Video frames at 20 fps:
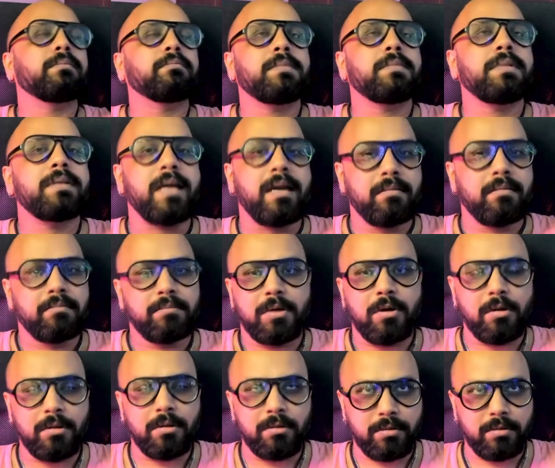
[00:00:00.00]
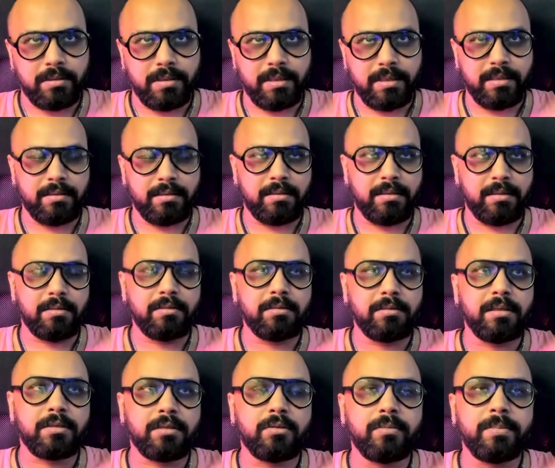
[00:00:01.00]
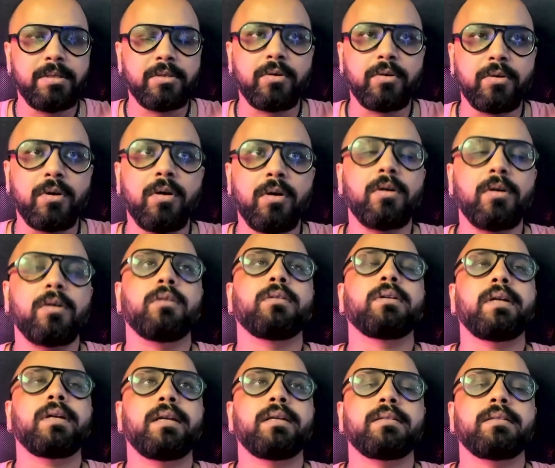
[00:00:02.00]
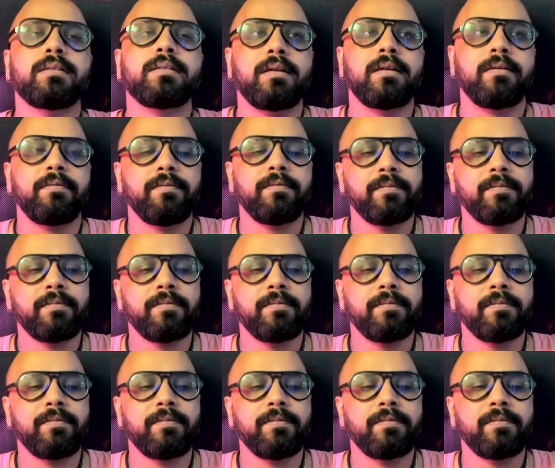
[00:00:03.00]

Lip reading: yeah, all those things, you know, just to be strong and stuff.